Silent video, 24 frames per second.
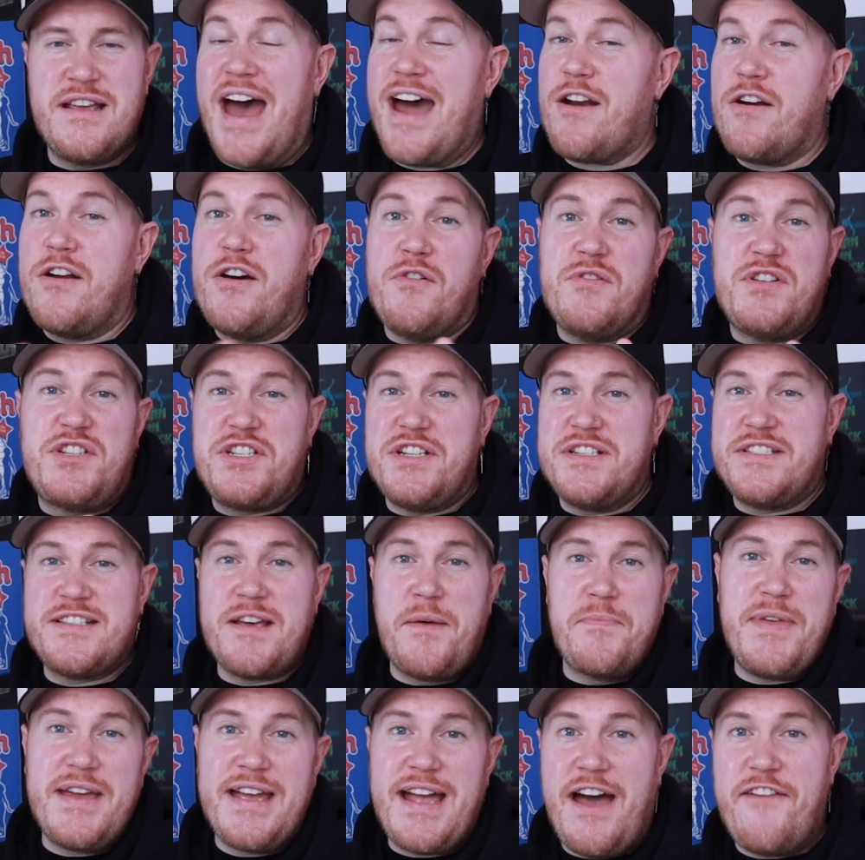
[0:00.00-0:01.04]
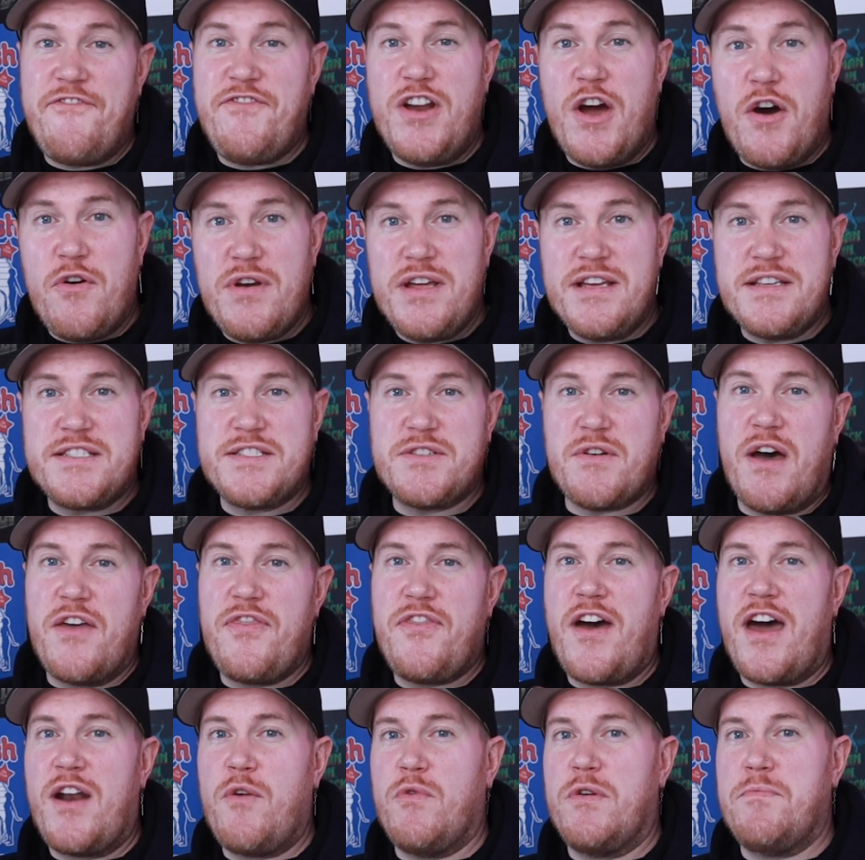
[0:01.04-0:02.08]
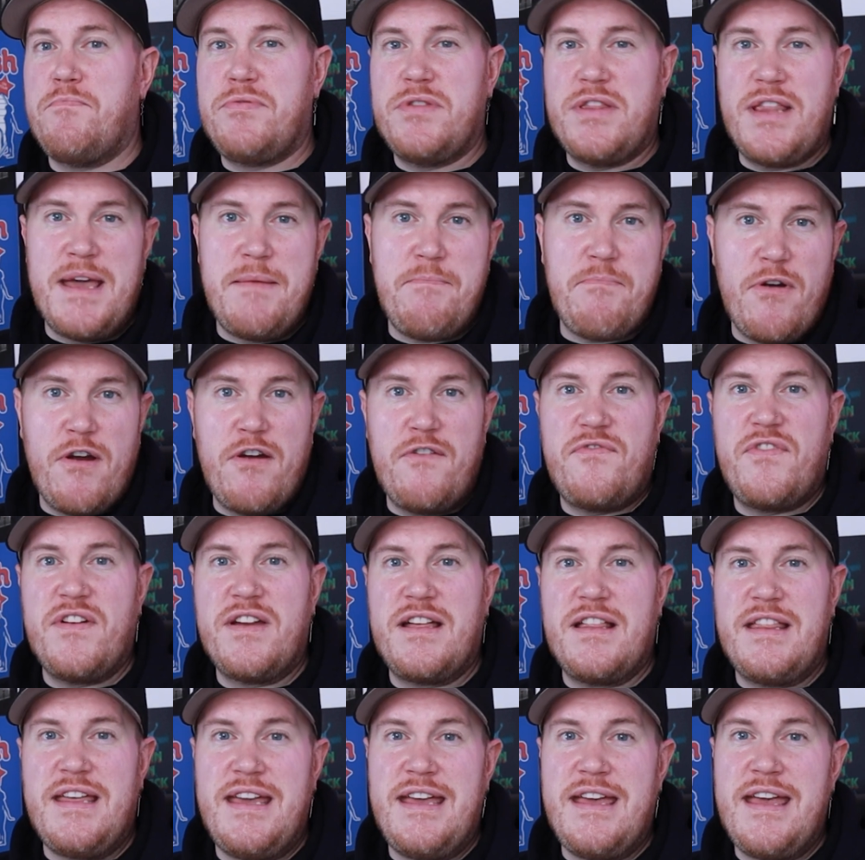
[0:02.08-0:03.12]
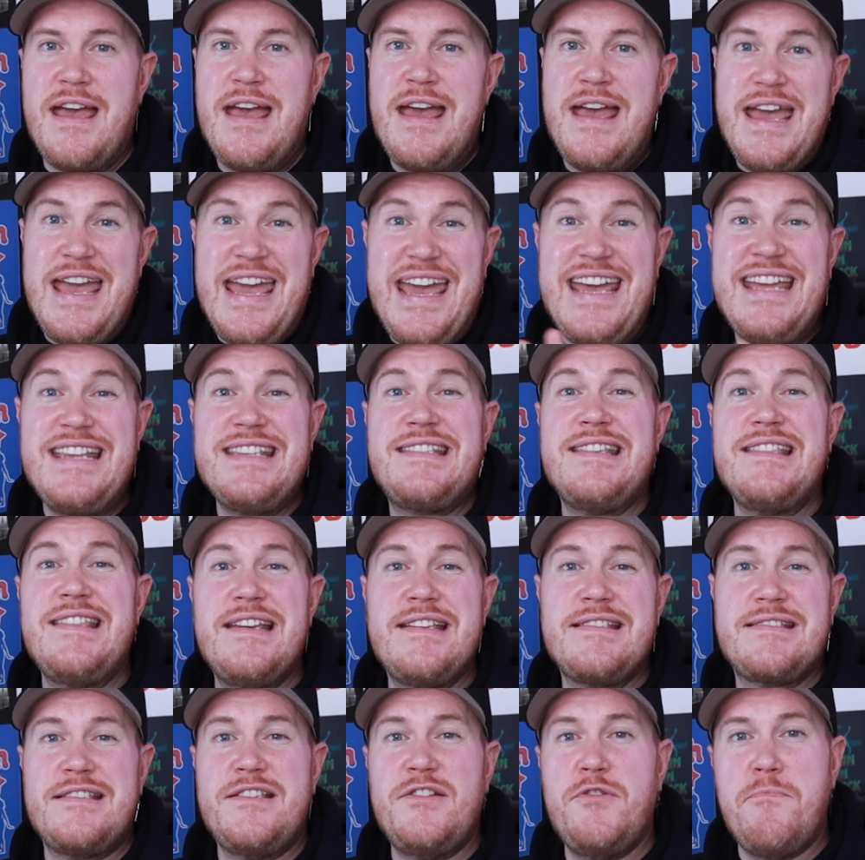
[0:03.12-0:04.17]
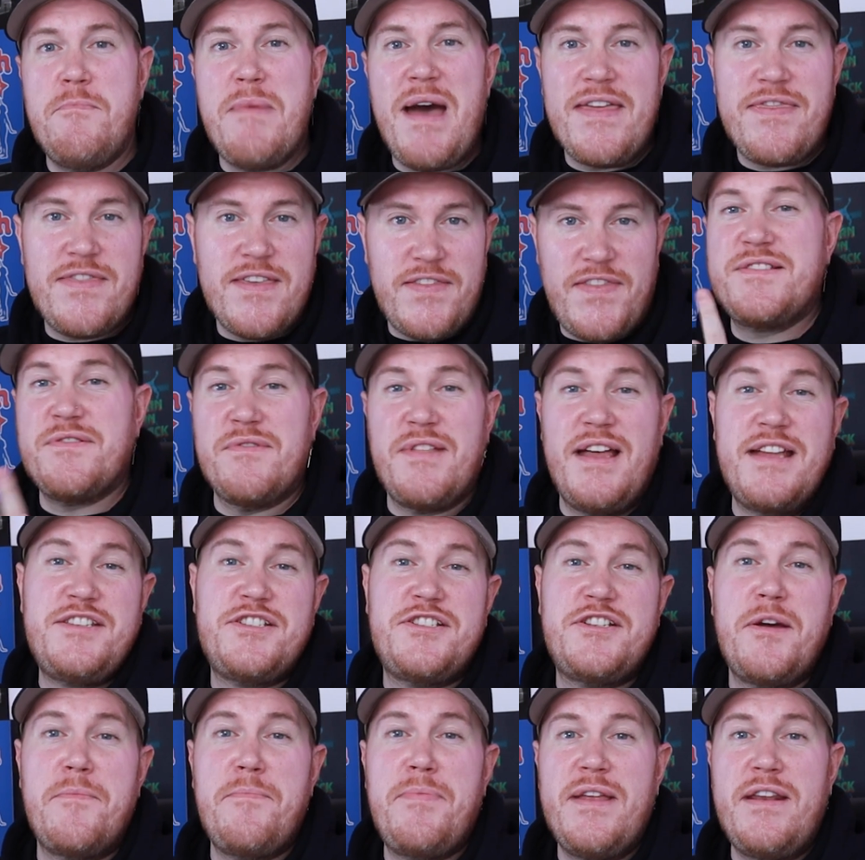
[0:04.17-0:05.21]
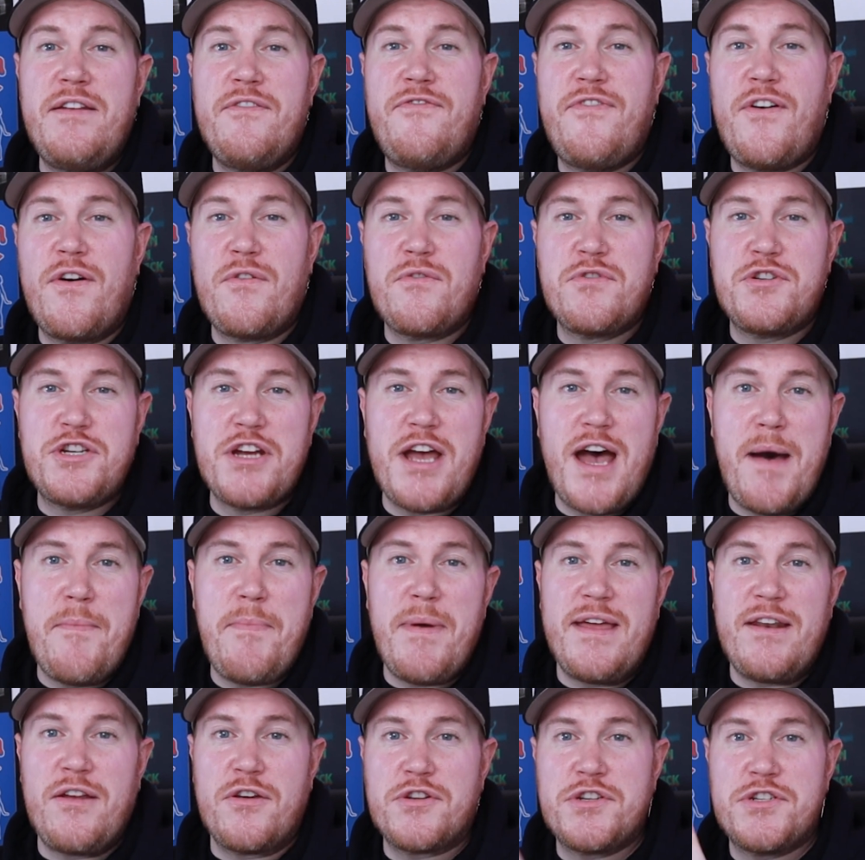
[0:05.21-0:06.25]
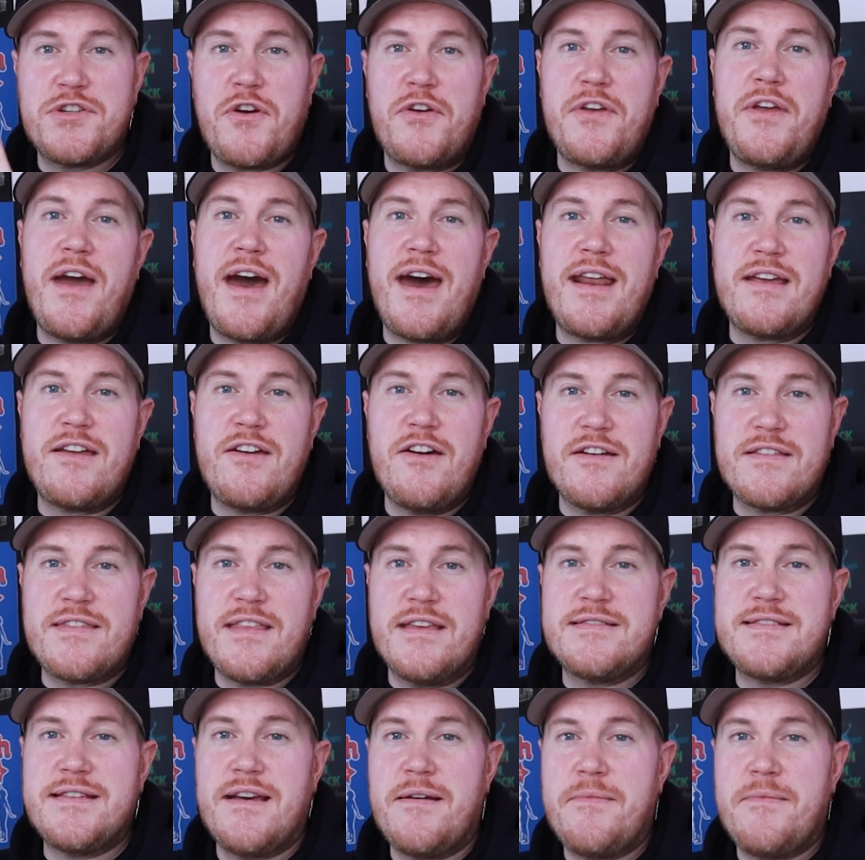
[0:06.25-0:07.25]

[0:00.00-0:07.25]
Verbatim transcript: I don't know, it's just something I've noticed, so I thought it would play perfectly into this new method. So let's jump into Photoshop and I'll show you how to cook this